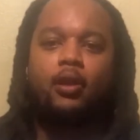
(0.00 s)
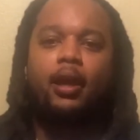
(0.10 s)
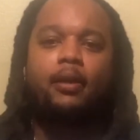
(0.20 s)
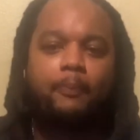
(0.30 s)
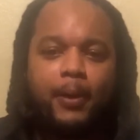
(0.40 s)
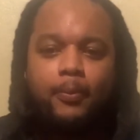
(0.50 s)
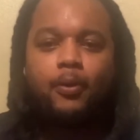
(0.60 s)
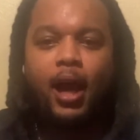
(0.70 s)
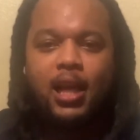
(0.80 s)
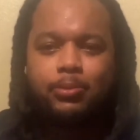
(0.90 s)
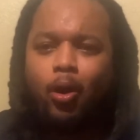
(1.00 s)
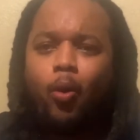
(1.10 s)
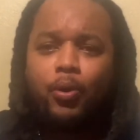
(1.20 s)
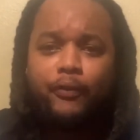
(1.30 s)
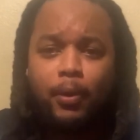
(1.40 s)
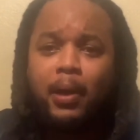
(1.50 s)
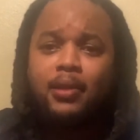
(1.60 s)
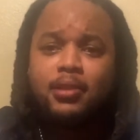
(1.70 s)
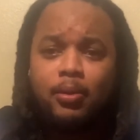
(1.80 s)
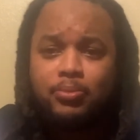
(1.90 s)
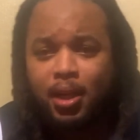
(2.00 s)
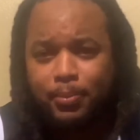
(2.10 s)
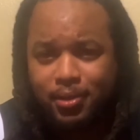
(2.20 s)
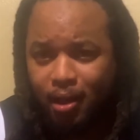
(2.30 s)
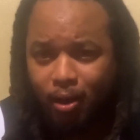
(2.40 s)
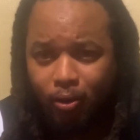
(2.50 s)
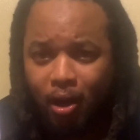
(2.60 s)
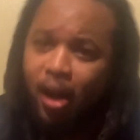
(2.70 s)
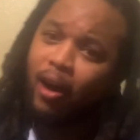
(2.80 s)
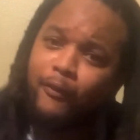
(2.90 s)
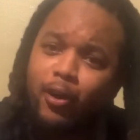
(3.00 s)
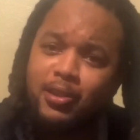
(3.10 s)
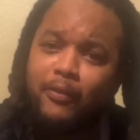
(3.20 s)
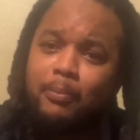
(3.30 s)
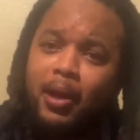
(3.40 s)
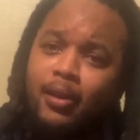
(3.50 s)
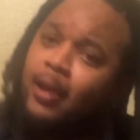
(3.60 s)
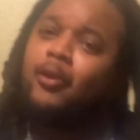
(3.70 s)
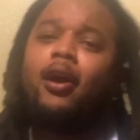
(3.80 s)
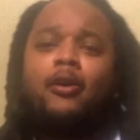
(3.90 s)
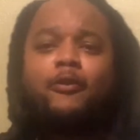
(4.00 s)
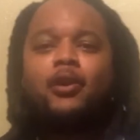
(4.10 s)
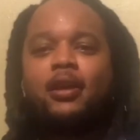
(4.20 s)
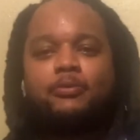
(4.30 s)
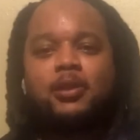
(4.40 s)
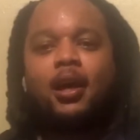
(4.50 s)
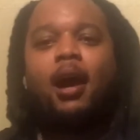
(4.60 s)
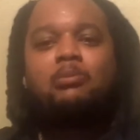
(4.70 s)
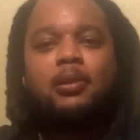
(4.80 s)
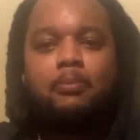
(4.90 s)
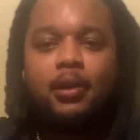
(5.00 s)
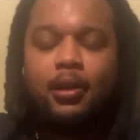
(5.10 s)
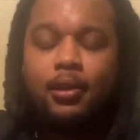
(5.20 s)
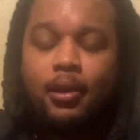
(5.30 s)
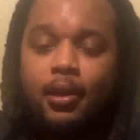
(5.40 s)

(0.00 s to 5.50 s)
Like people ask me, oh, where you from? I tell them San Bernardino, like, oh, how far is that from LA? Or how far is that from Compton? But